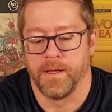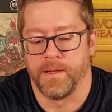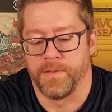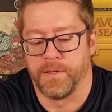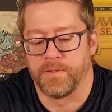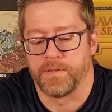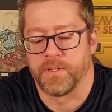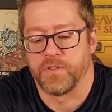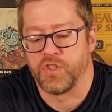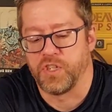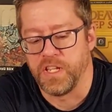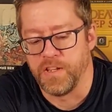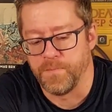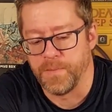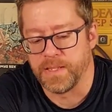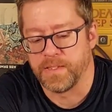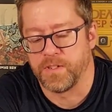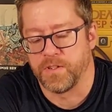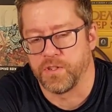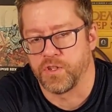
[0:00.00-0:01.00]
There's
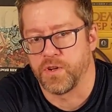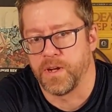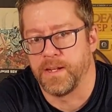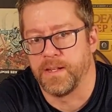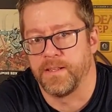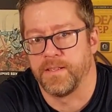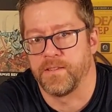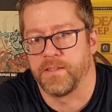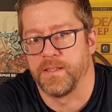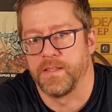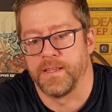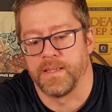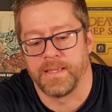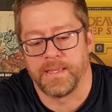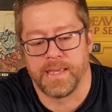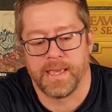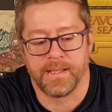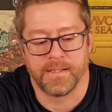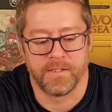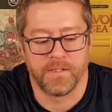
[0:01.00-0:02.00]
achievements you're trying to
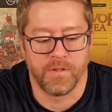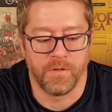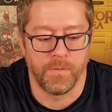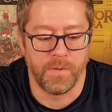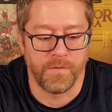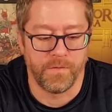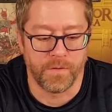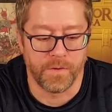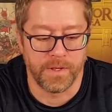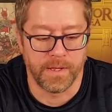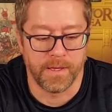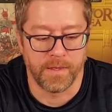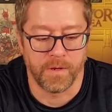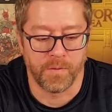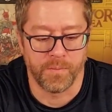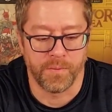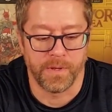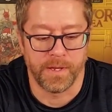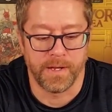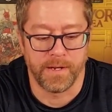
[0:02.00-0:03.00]
get to before the other
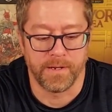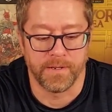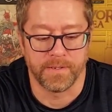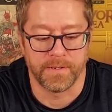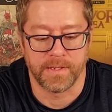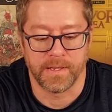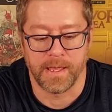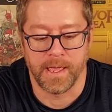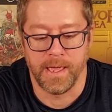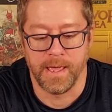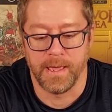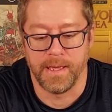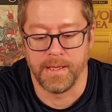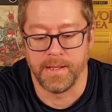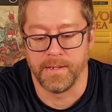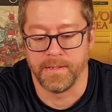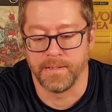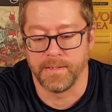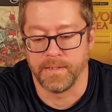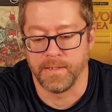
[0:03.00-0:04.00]
players,
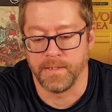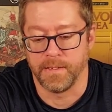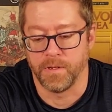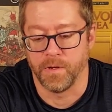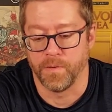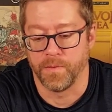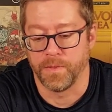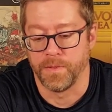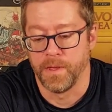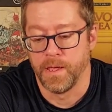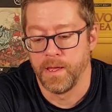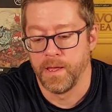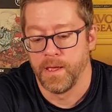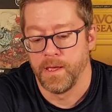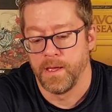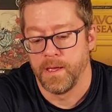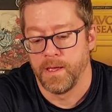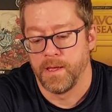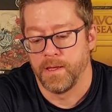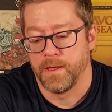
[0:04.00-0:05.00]
and
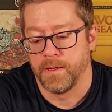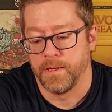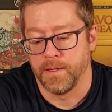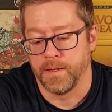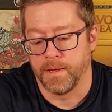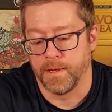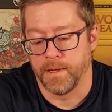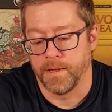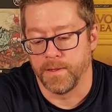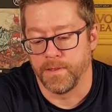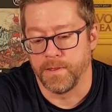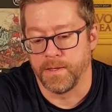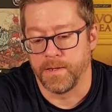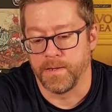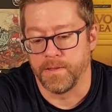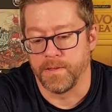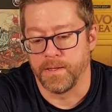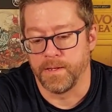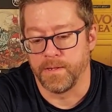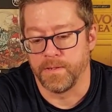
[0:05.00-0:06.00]

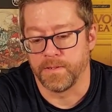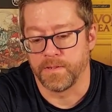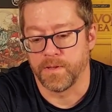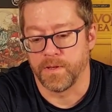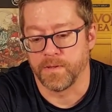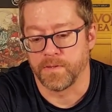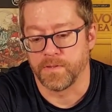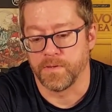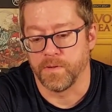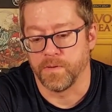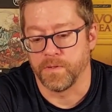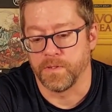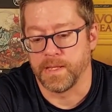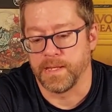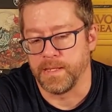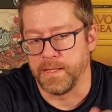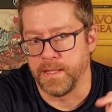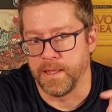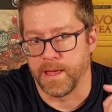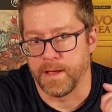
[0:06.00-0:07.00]
there's also
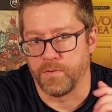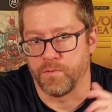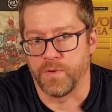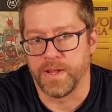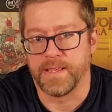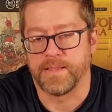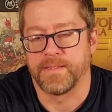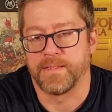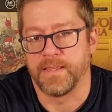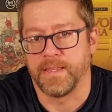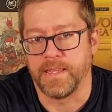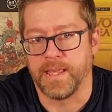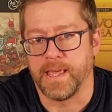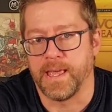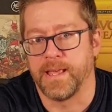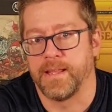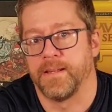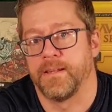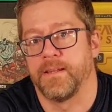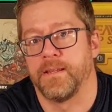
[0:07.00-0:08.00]
that race to the
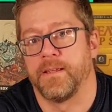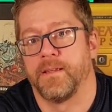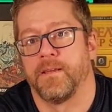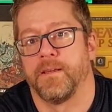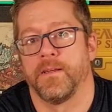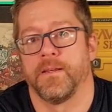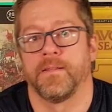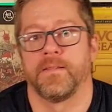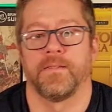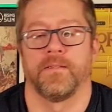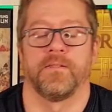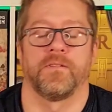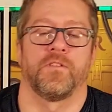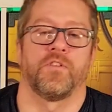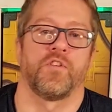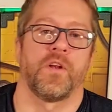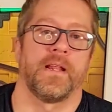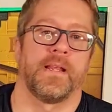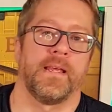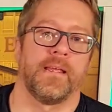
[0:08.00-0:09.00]
end to
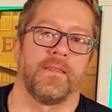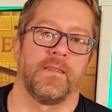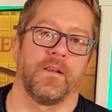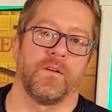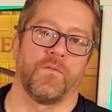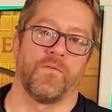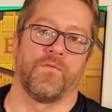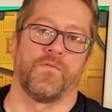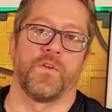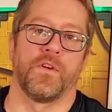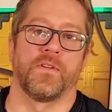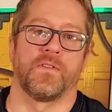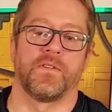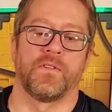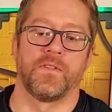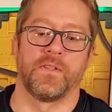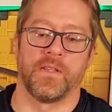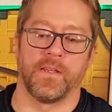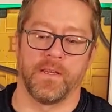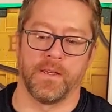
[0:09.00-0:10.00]
try to get there
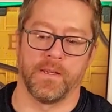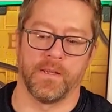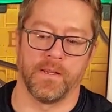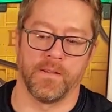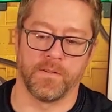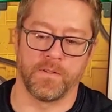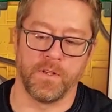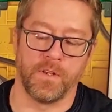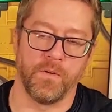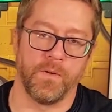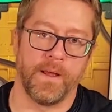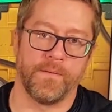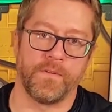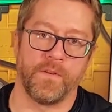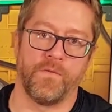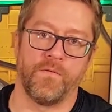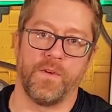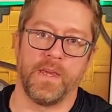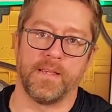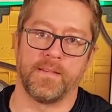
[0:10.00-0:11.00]
first, so you don't have
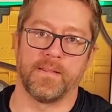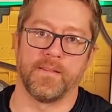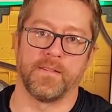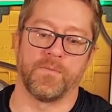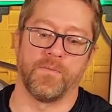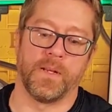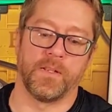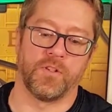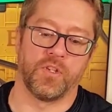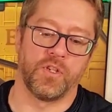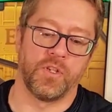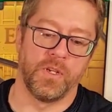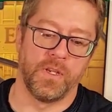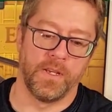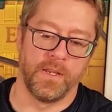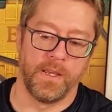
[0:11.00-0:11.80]
to face as much